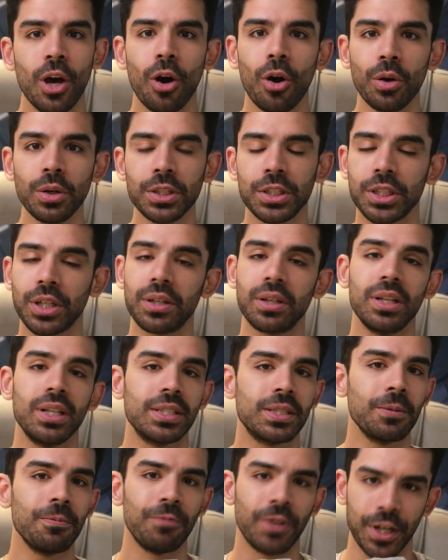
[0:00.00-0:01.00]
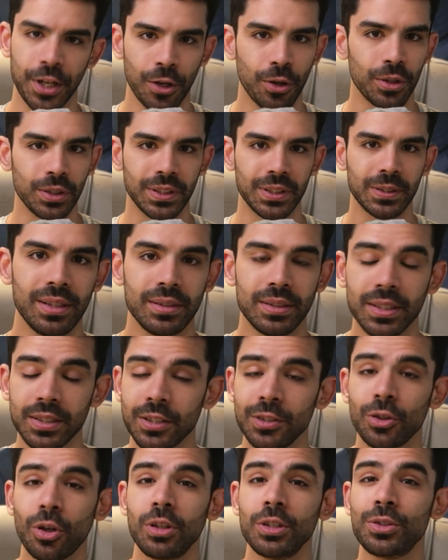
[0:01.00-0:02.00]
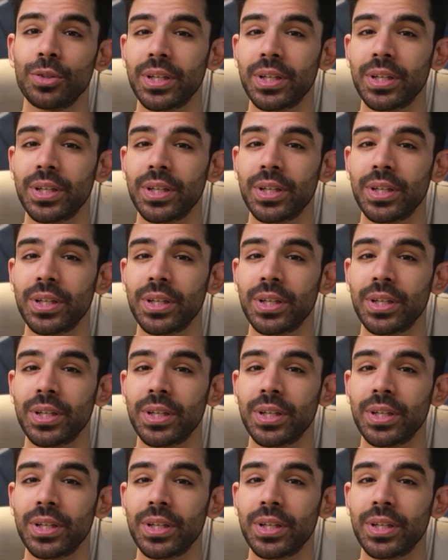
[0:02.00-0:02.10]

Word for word: or journalism videos. This is also